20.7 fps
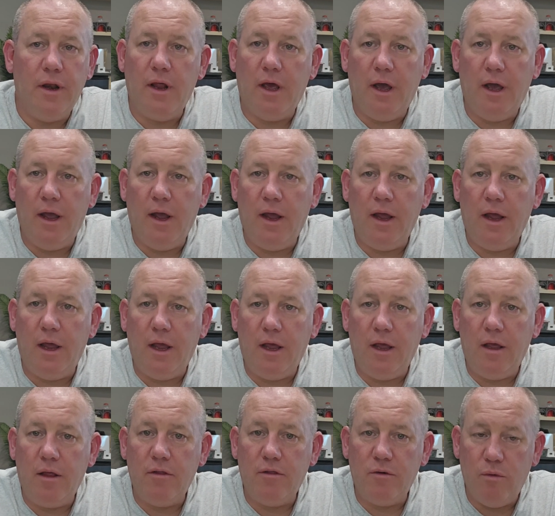
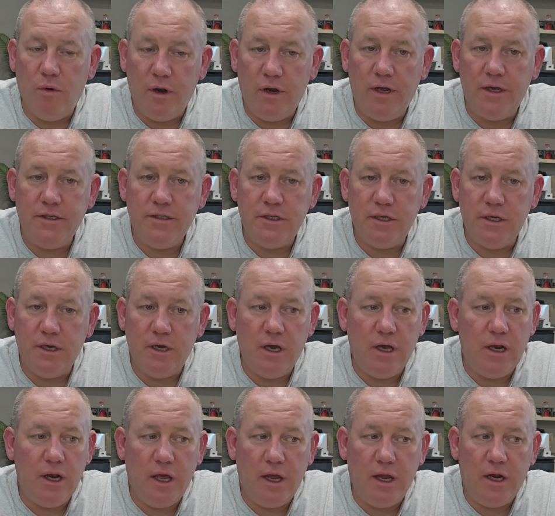IC
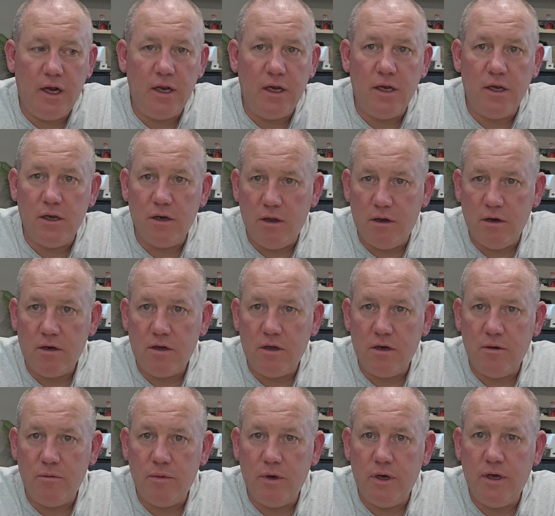I likely not
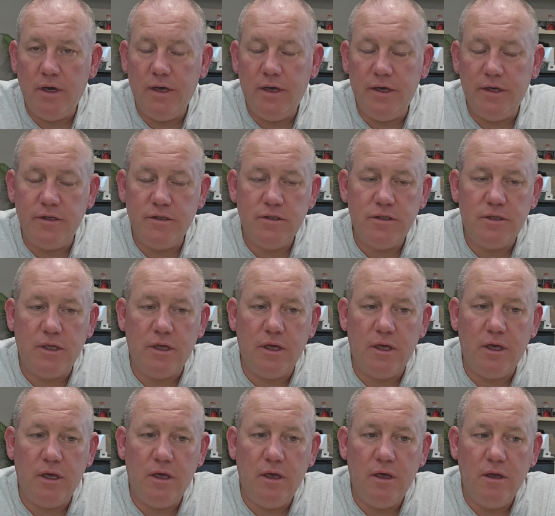gonna buy is
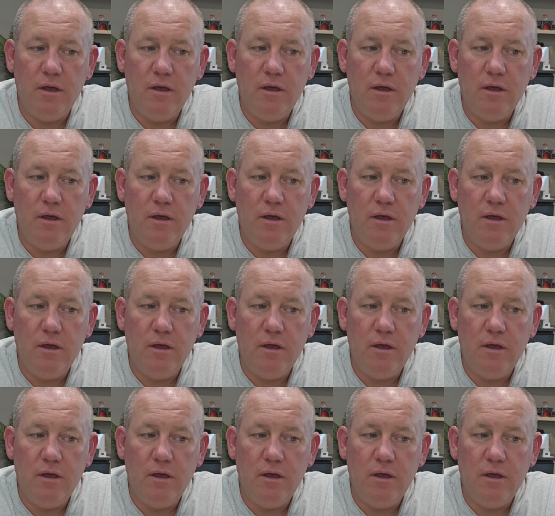the